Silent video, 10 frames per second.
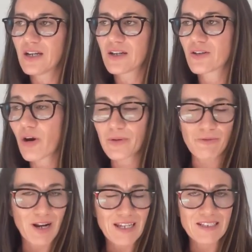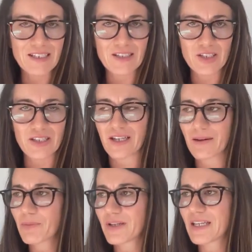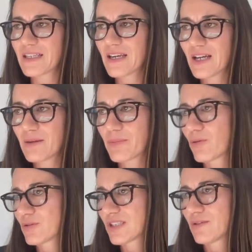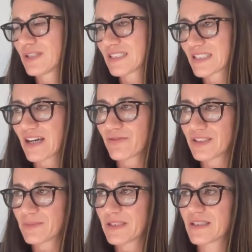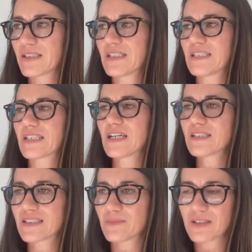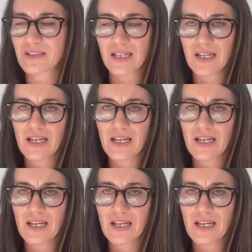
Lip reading: not only relating to the company, but also its staff, its business and its customers.